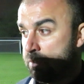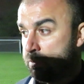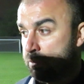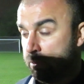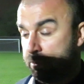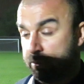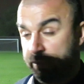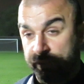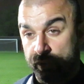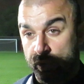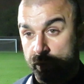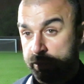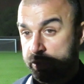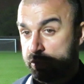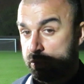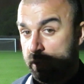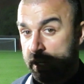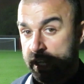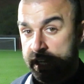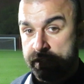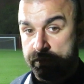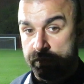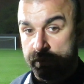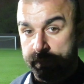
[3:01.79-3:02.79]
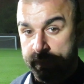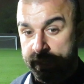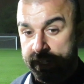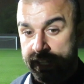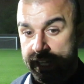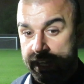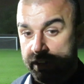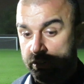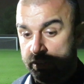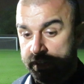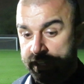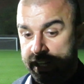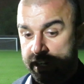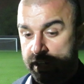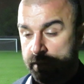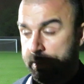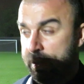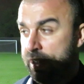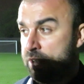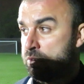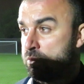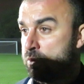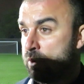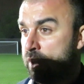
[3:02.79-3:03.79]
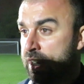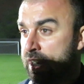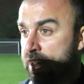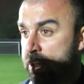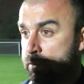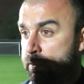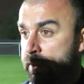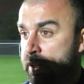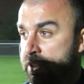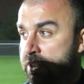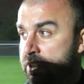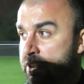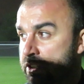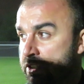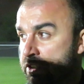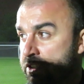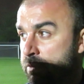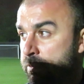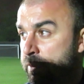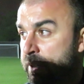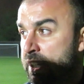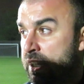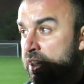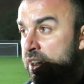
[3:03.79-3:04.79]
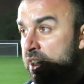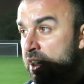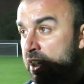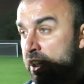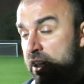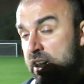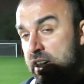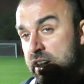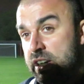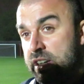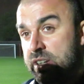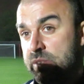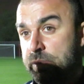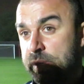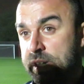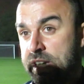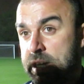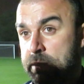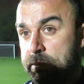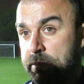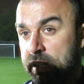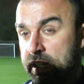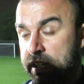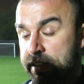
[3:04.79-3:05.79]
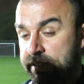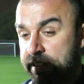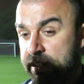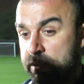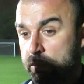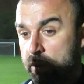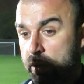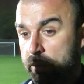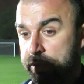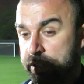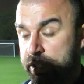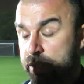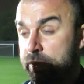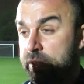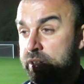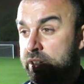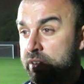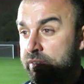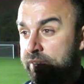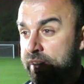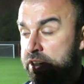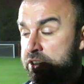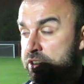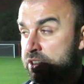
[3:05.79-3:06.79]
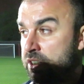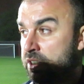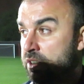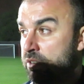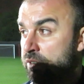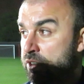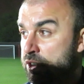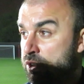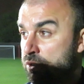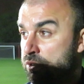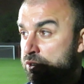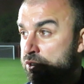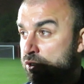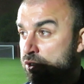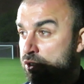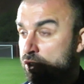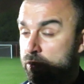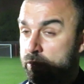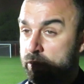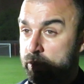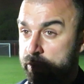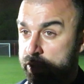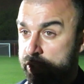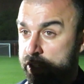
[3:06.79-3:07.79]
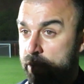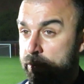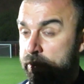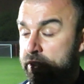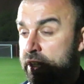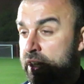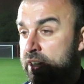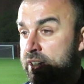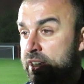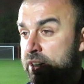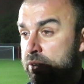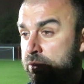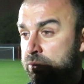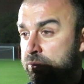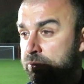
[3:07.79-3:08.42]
but performance-wise we've been there or thereabouts where I expected us to be. And if we keep believing in what we're doing, eventually the results will come, and we're showing that now.